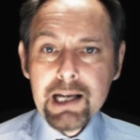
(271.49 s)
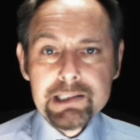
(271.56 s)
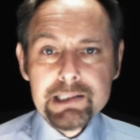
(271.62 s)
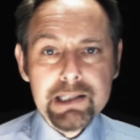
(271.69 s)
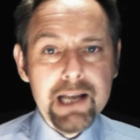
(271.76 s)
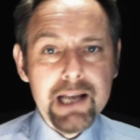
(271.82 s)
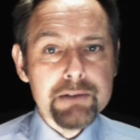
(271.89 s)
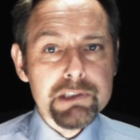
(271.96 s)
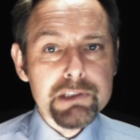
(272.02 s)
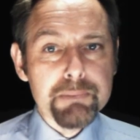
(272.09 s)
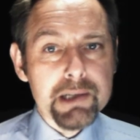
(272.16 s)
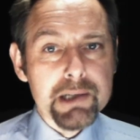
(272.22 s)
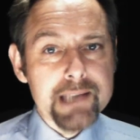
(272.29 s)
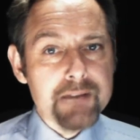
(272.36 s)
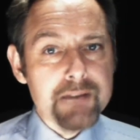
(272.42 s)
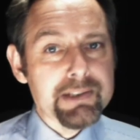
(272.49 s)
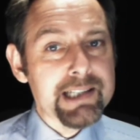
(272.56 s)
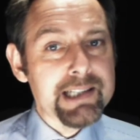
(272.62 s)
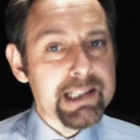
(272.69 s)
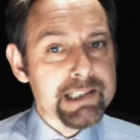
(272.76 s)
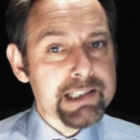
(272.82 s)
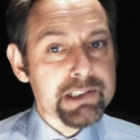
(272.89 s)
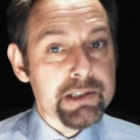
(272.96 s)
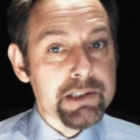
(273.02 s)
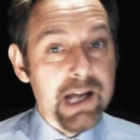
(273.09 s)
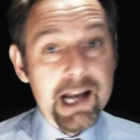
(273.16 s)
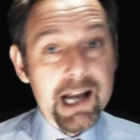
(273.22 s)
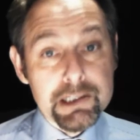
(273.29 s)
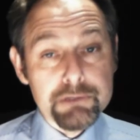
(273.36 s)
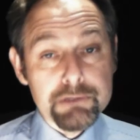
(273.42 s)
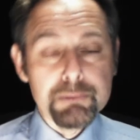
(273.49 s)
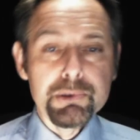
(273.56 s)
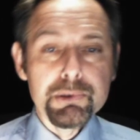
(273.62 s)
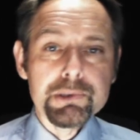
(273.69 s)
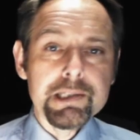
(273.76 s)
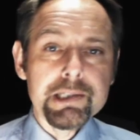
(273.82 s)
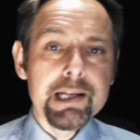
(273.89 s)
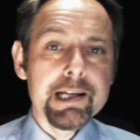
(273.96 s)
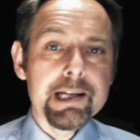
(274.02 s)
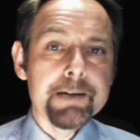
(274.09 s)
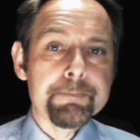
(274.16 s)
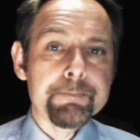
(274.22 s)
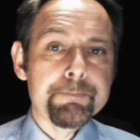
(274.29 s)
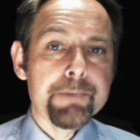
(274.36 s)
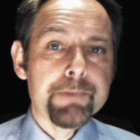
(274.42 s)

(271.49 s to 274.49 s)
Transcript: as announced by David Lidington and reported here.